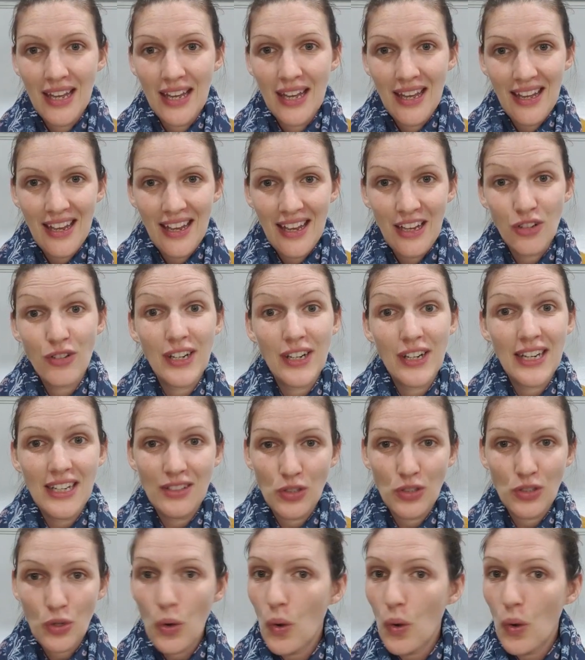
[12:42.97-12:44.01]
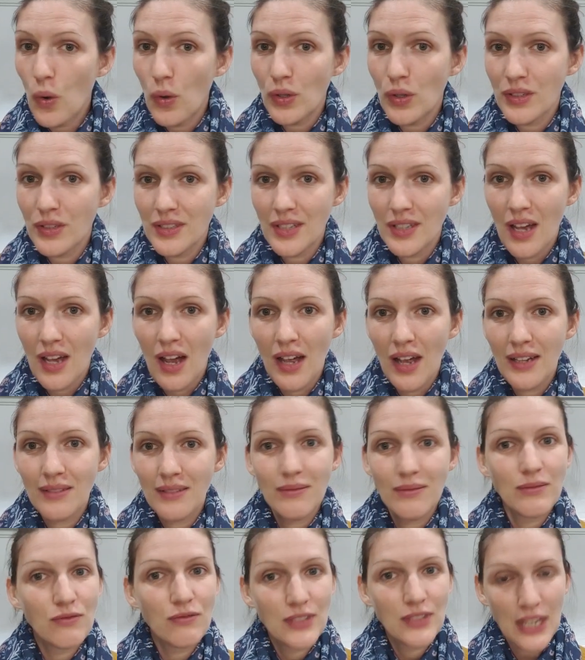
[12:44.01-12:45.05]
ingredients cause, I
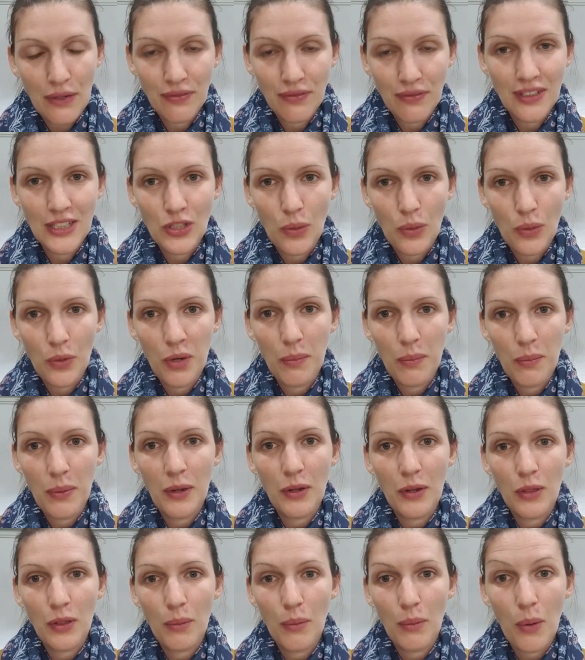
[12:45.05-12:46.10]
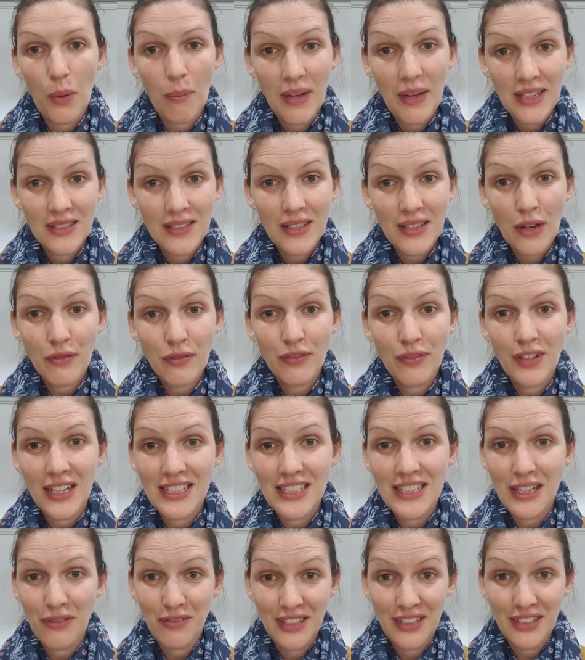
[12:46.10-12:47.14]
definitely don't want to be putting them on myself, and I
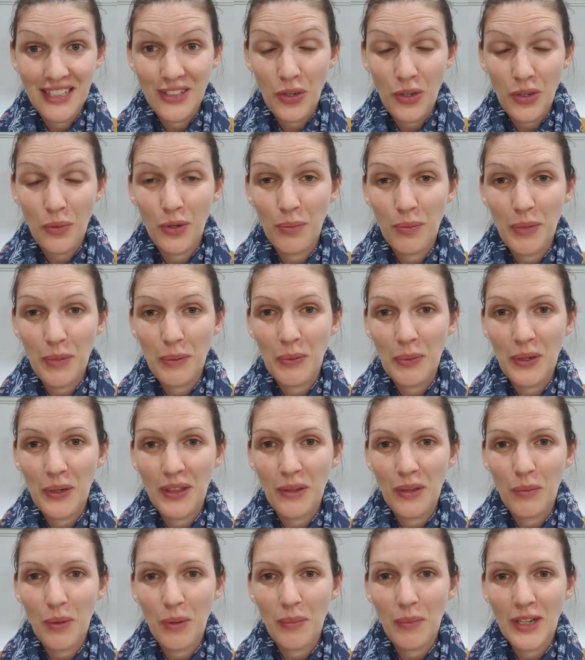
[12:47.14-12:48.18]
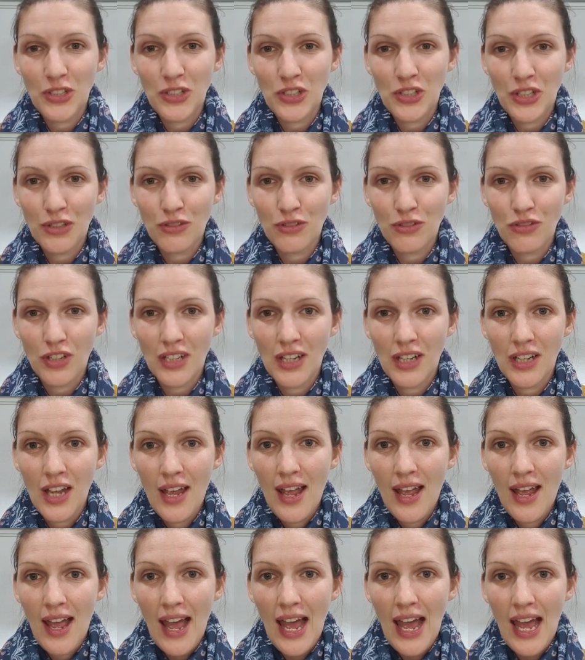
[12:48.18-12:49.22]
definitely don't want to be putting them on my children.
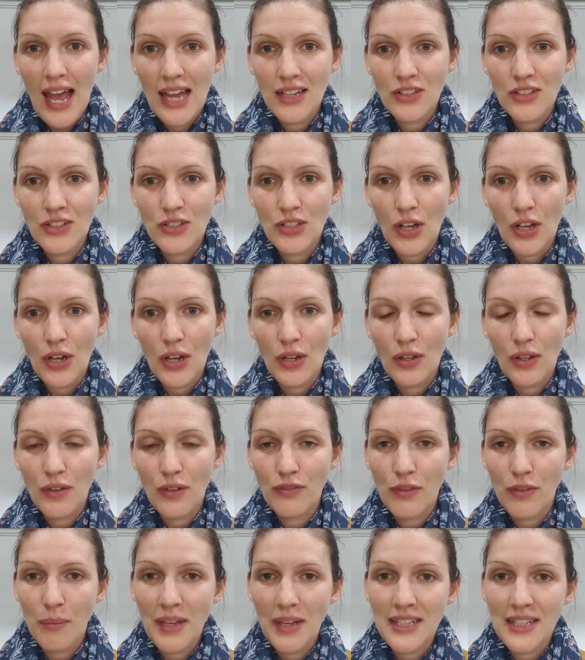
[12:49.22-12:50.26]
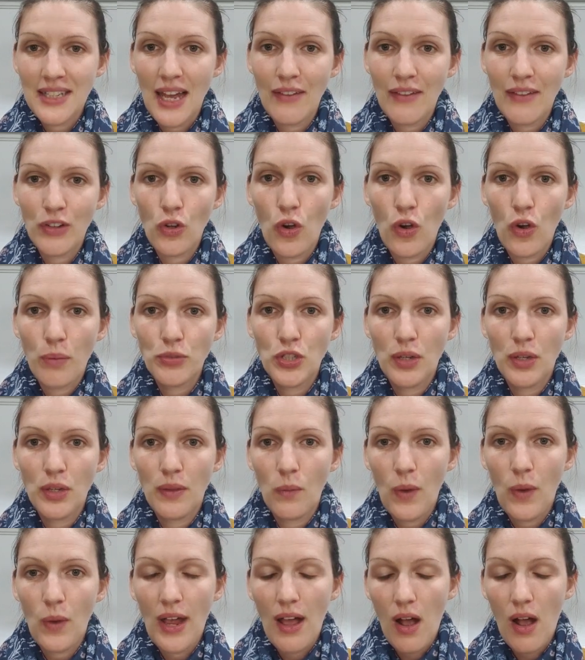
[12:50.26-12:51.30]
And so for me to have an option
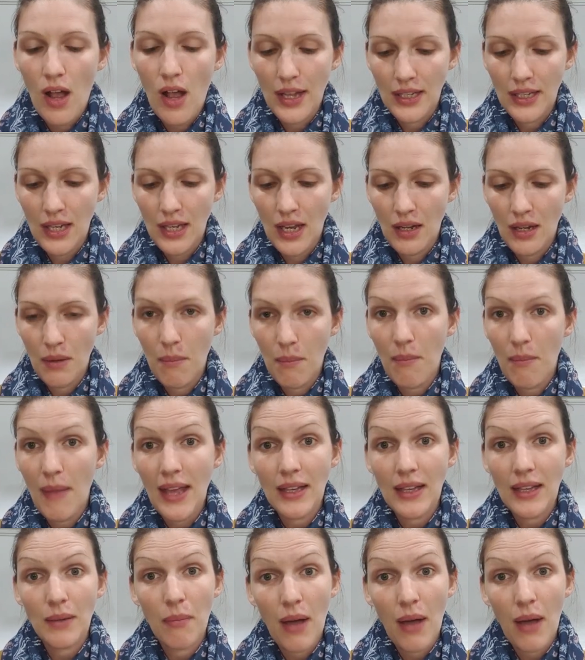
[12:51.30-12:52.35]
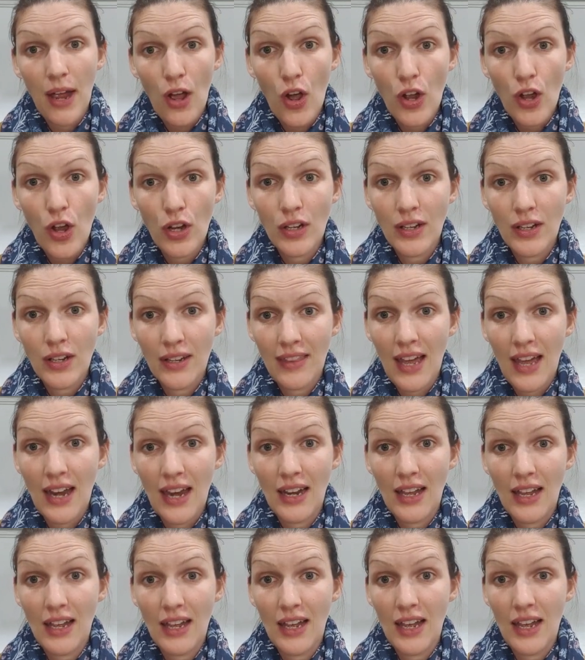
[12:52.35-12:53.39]
where I can make my own, that
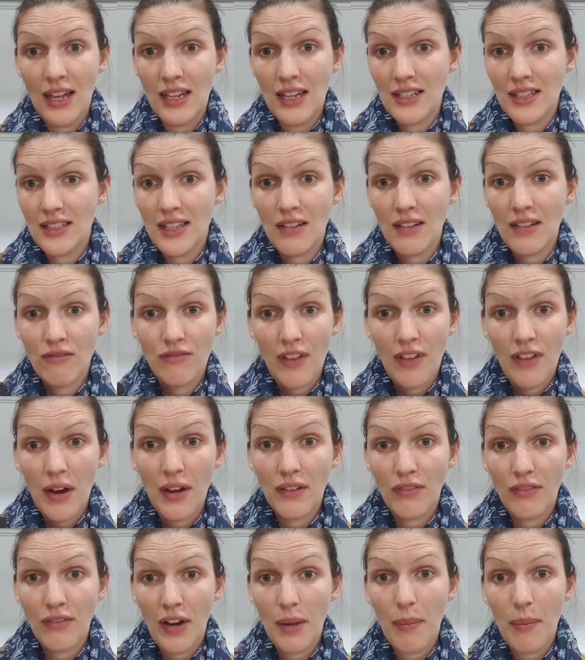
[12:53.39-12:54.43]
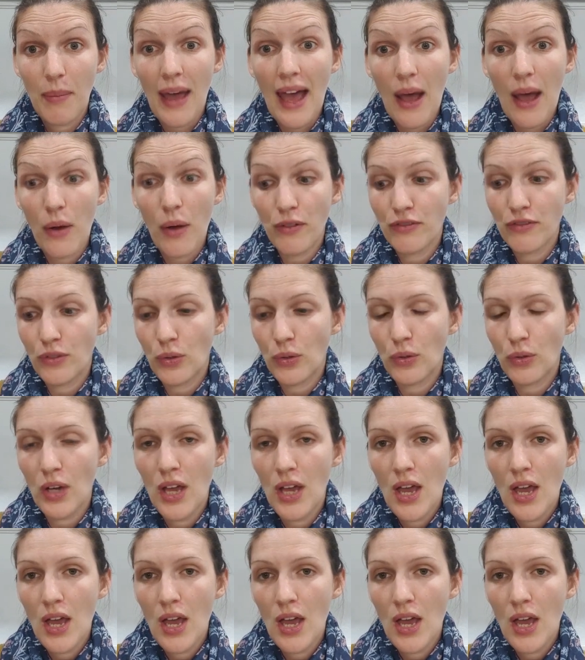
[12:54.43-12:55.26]
is a very, very powerful